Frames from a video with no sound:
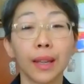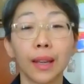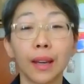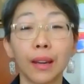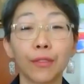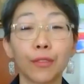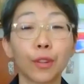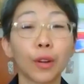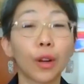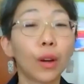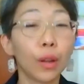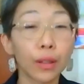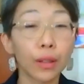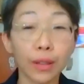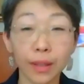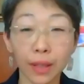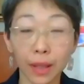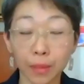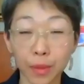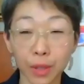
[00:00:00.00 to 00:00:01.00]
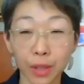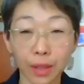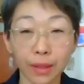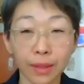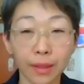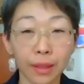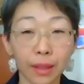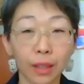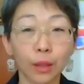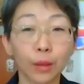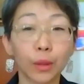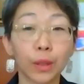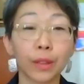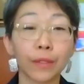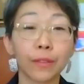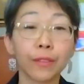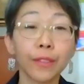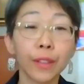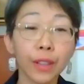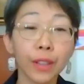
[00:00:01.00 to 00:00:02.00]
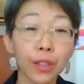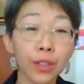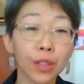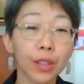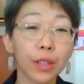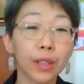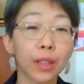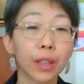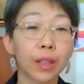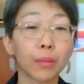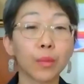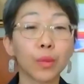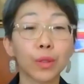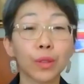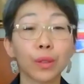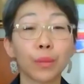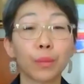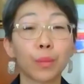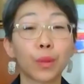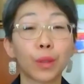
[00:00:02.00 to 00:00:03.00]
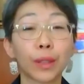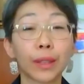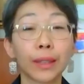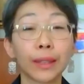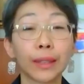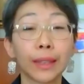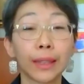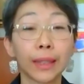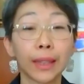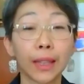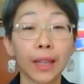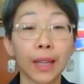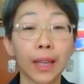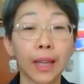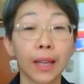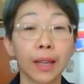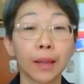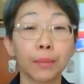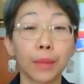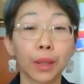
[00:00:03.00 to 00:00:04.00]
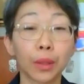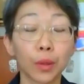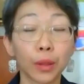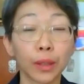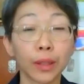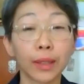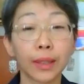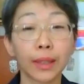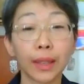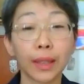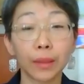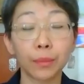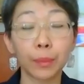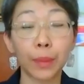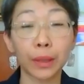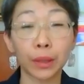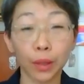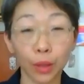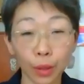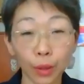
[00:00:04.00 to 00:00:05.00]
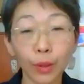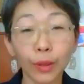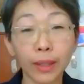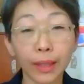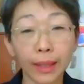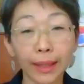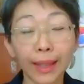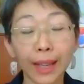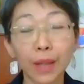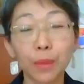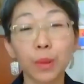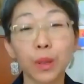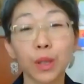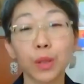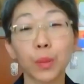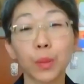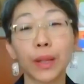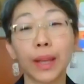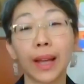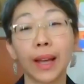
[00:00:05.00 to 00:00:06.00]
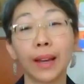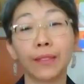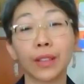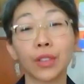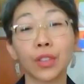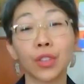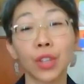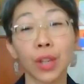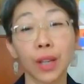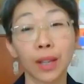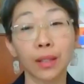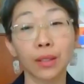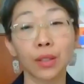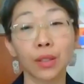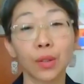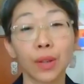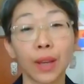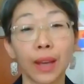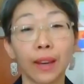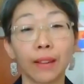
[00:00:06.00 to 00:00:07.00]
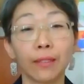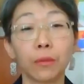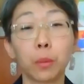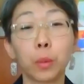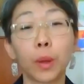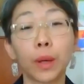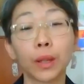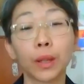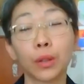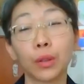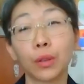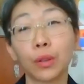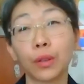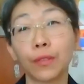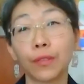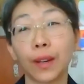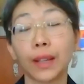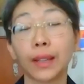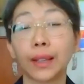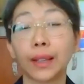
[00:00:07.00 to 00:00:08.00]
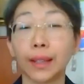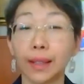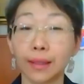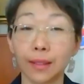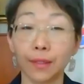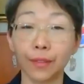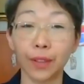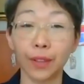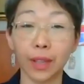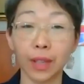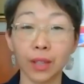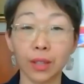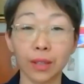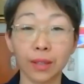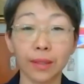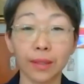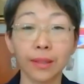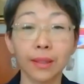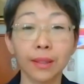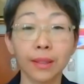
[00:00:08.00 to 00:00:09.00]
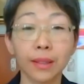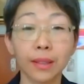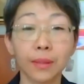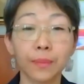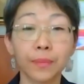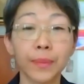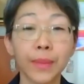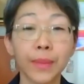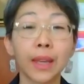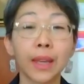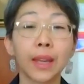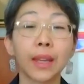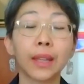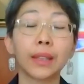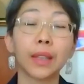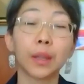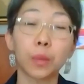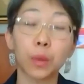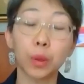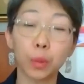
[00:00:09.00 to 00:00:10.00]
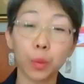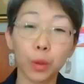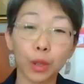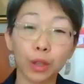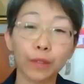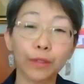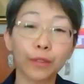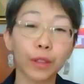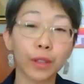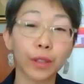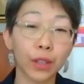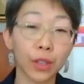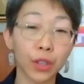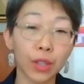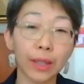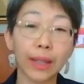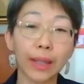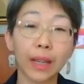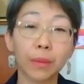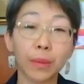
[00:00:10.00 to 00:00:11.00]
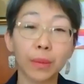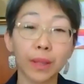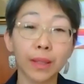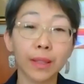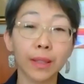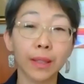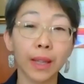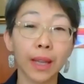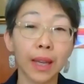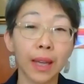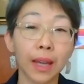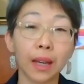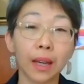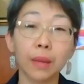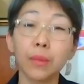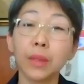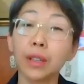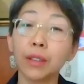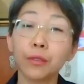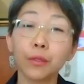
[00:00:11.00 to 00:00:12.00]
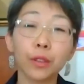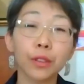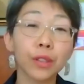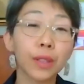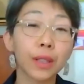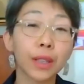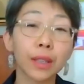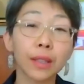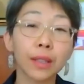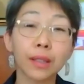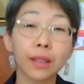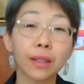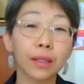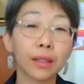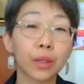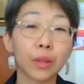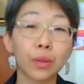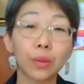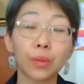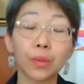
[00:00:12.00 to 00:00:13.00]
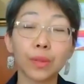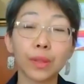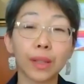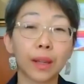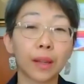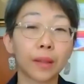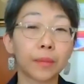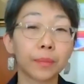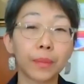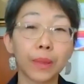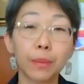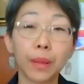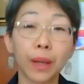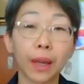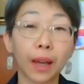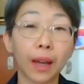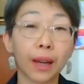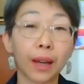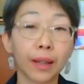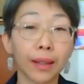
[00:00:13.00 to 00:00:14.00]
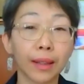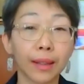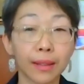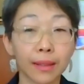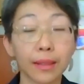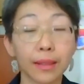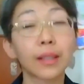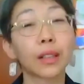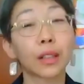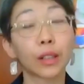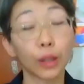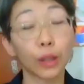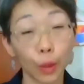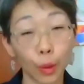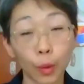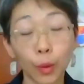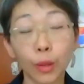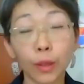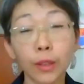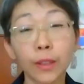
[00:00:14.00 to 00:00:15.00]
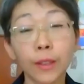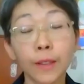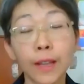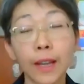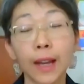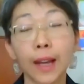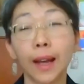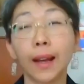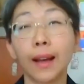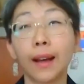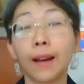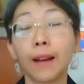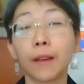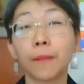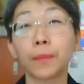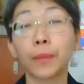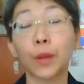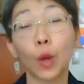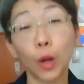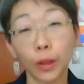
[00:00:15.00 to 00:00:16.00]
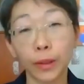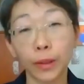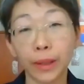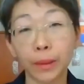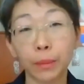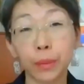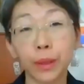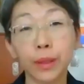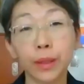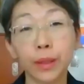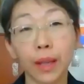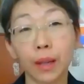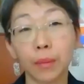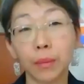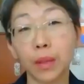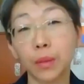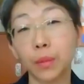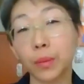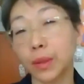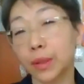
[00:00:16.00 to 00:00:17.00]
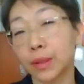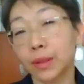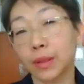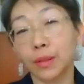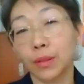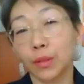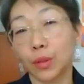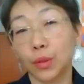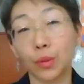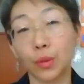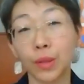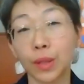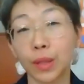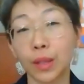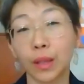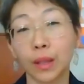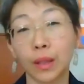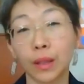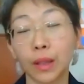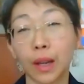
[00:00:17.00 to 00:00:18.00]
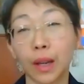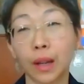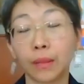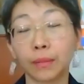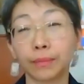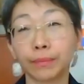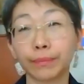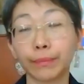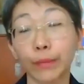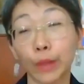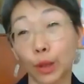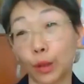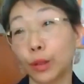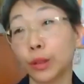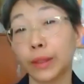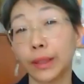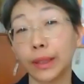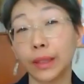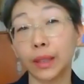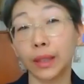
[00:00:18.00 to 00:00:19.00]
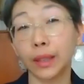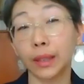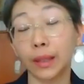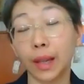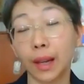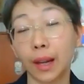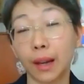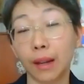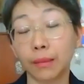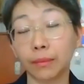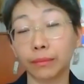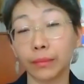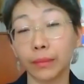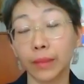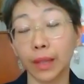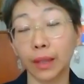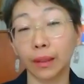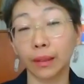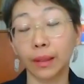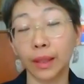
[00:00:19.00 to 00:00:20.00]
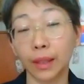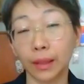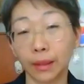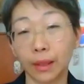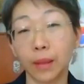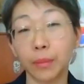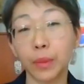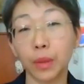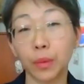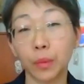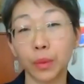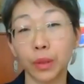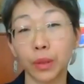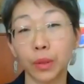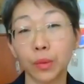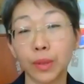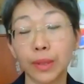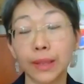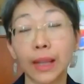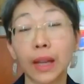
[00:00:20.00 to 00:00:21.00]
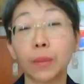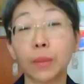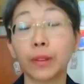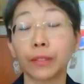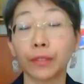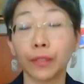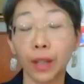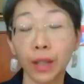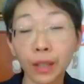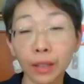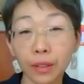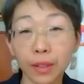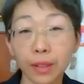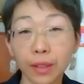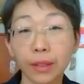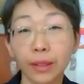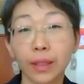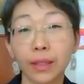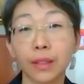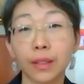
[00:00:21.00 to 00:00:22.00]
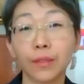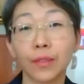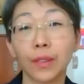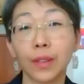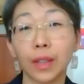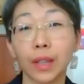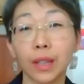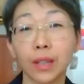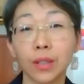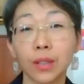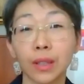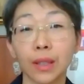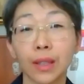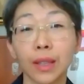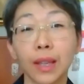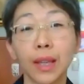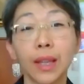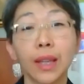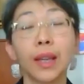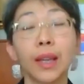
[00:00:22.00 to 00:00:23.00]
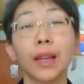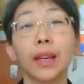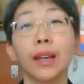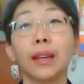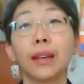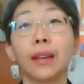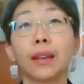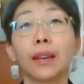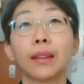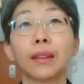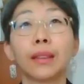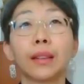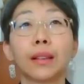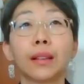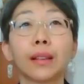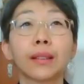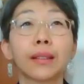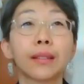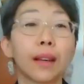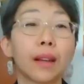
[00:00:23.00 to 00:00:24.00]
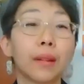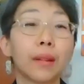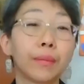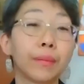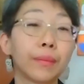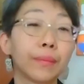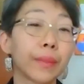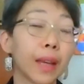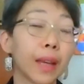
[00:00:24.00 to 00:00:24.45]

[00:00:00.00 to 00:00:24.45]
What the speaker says: for all subjects, including fiction, and most importantly, Mongolian libraries will have a chance to have one unified classification system that will work for each libraries. I mean, of course, they can still use BBK as their local call number. I mean, we use here currently at Columbia, we use Library of Congress classification, and there are some